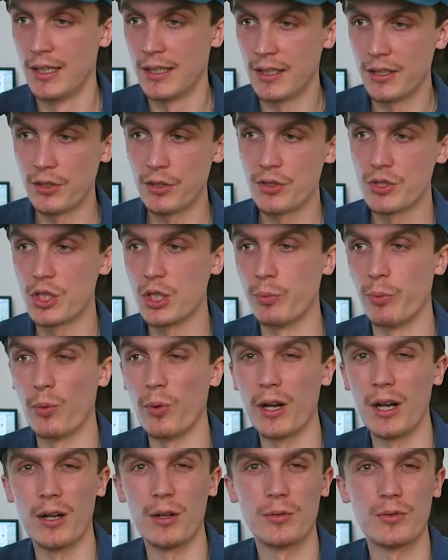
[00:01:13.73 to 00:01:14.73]
Didn't do super
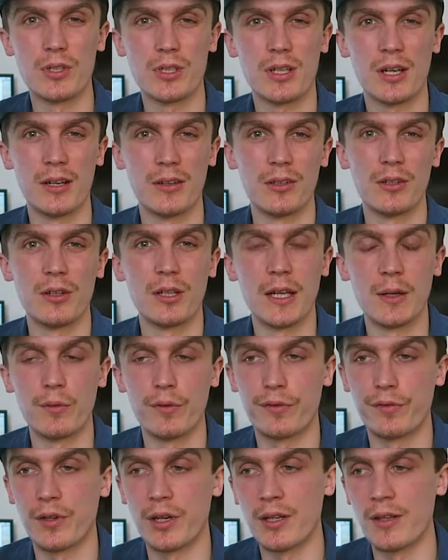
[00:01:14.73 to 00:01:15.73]
well, just kind of doing it
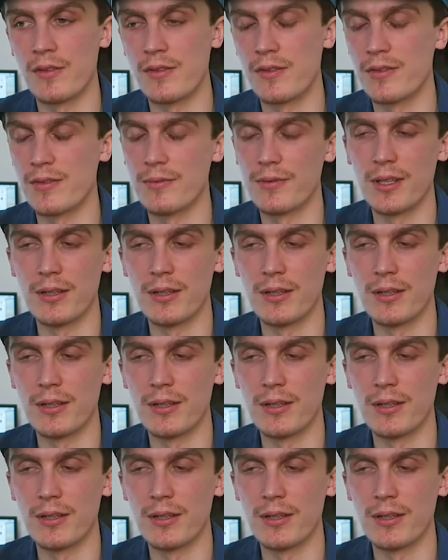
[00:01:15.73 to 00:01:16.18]
with friends.